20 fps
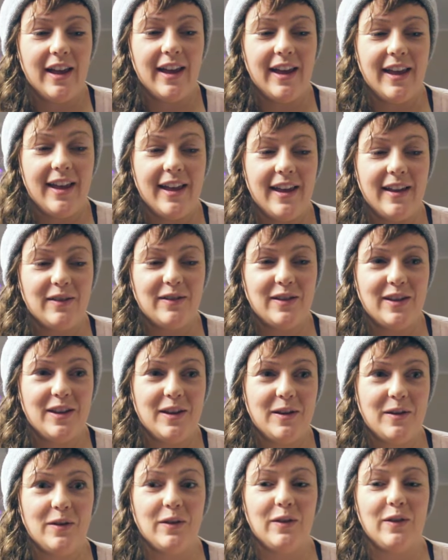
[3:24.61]
uh,
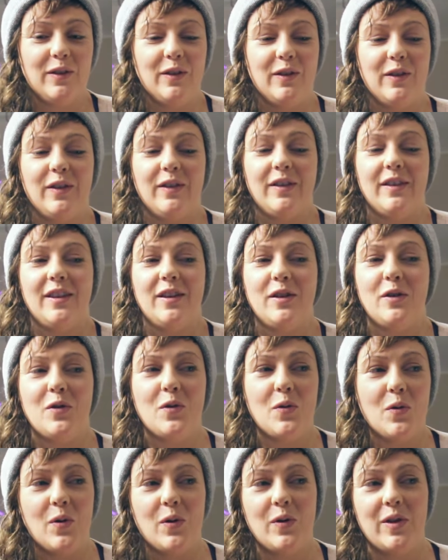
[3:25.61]
to to
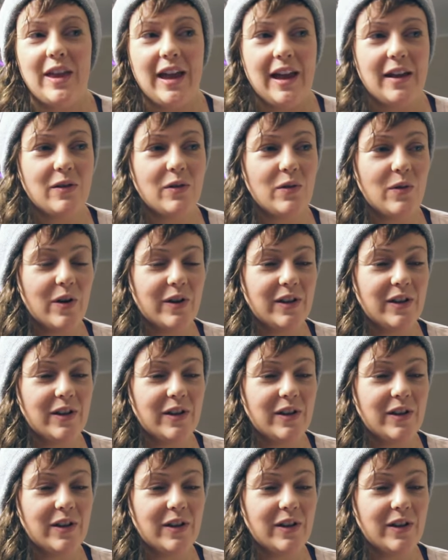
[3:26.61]
go then go